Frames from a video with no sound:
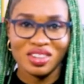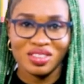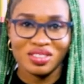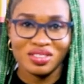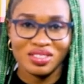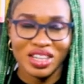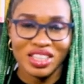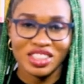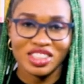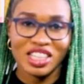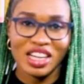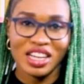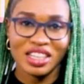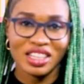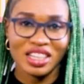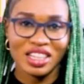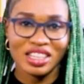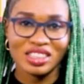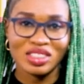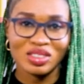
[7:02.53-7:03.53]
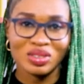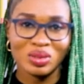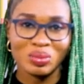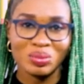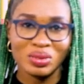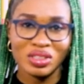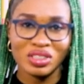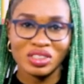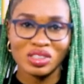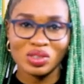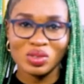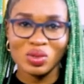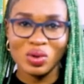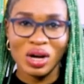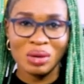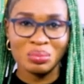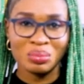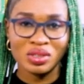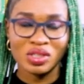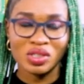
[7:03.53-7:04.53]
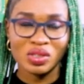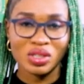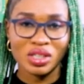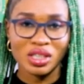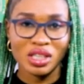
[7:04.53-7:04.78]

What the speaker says: vaginas will be so happy to